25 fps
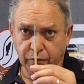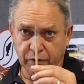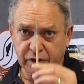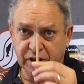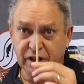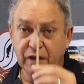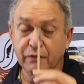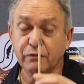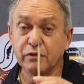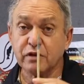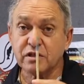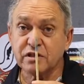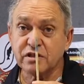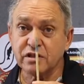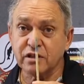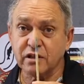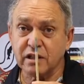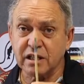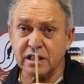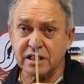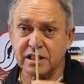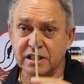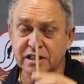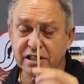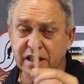different
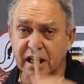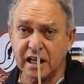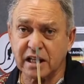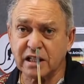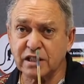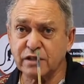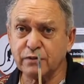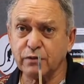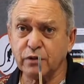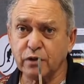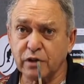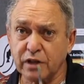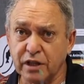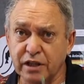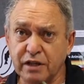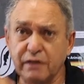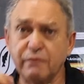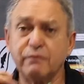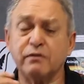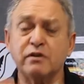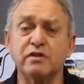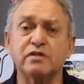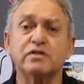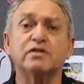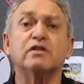size sticks for the
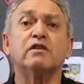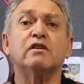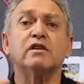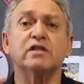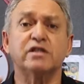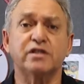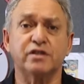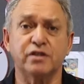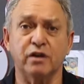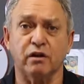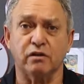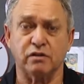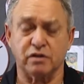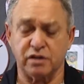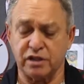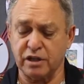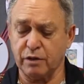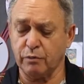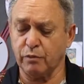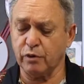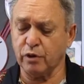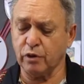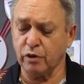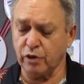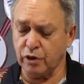different size dots that
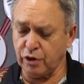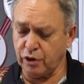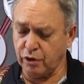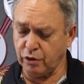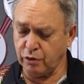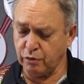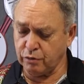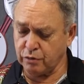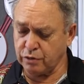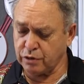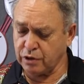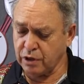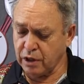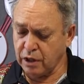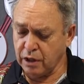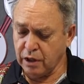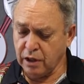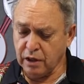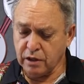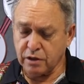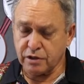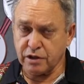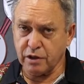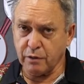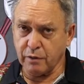we're going to use.
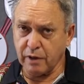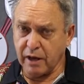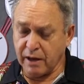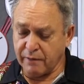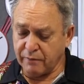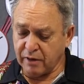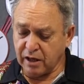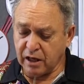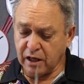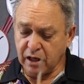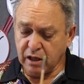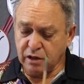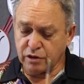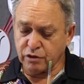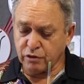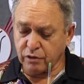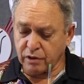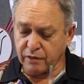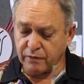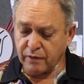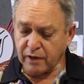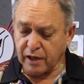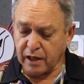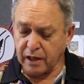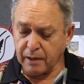So we have a sort
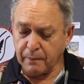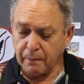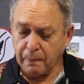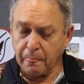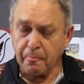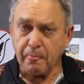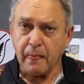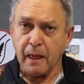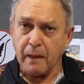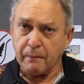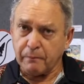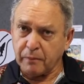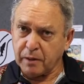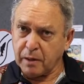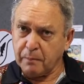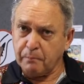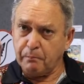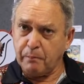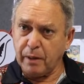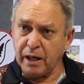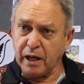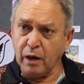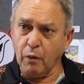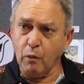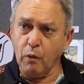of the
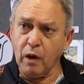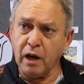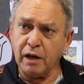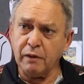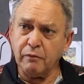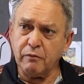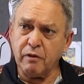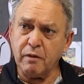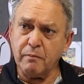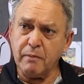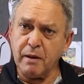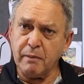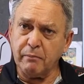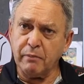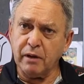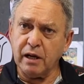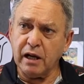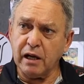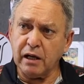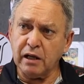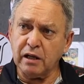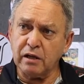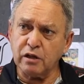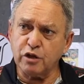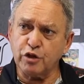bigger one, remember
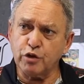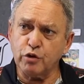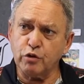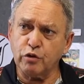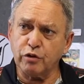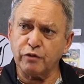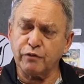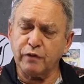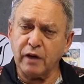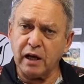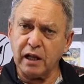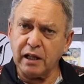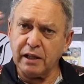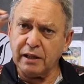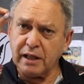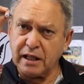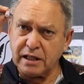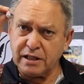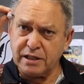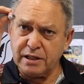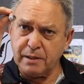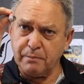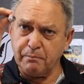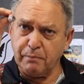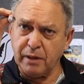our little short fella,
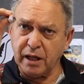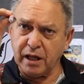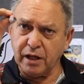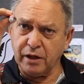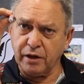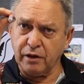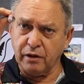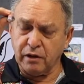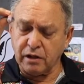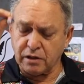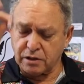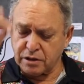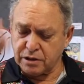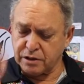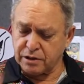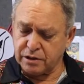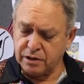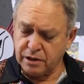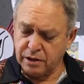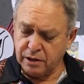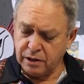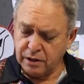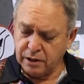that's your bigger dots.